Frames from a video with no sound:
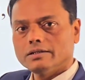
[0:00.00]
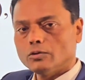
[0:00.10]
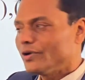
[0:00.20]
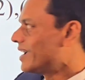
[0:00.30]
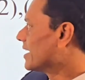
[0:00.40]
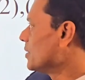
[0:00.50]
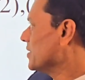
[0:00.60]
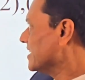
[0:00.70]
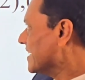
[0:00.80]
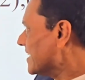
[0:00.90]
we can
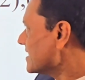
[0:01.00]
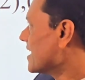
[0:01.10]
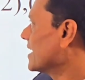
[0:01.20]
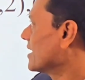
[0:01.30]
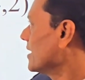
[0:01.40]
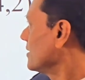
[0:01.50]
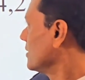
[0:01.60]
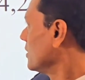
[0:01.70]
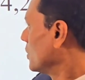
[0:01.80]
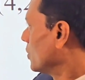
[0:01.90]
represent is like
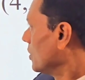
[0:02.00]
that: